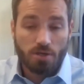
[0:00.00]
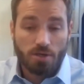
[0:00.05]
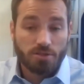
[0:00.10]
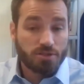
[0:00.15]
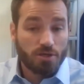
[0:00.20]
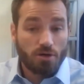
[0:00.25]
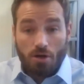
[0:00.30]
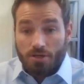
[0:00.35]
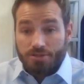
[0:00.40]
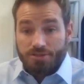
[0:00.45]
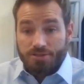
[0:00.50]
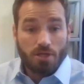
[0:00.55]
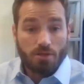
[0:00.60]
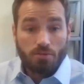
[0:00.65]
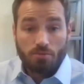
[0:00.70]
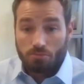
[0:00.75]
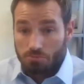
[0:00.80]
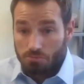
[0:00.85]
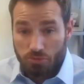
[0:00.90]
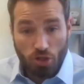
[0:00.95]
So I'll
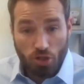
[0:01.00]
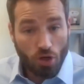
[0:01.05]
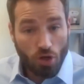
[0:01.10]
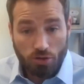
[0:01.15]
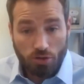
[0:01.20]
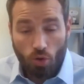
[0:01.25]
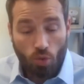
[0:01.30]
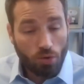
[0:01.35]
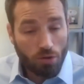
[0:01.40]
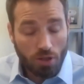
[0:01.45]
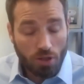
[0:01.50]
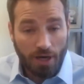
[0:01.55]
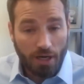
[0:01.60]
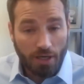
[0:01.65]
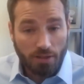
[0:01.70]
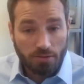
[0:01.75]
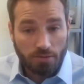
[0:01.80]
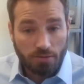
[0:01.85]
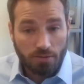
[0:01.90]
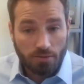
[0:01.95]
say, don't don't worry
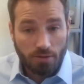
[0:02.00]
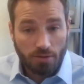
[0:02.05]
about it.